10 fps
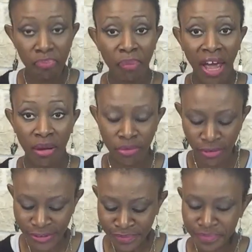
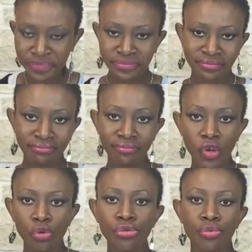Pangborn,
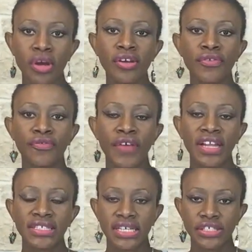who's one of
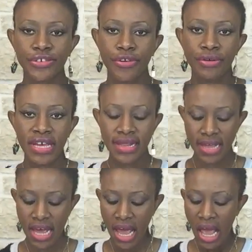Valentine's cronies.
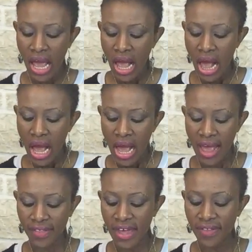
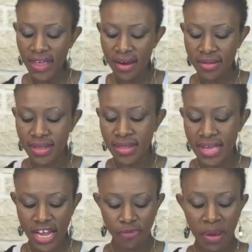And then there's
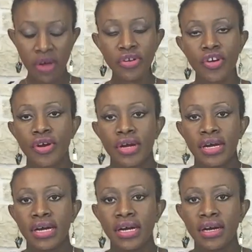CCH Pounder,
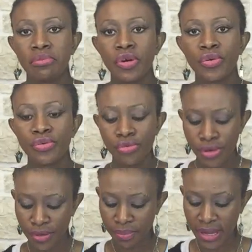who
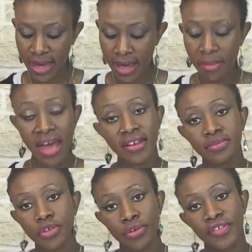is playing
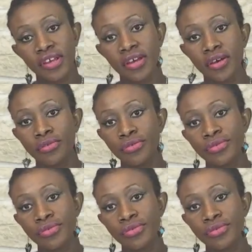Madame Dorothea, who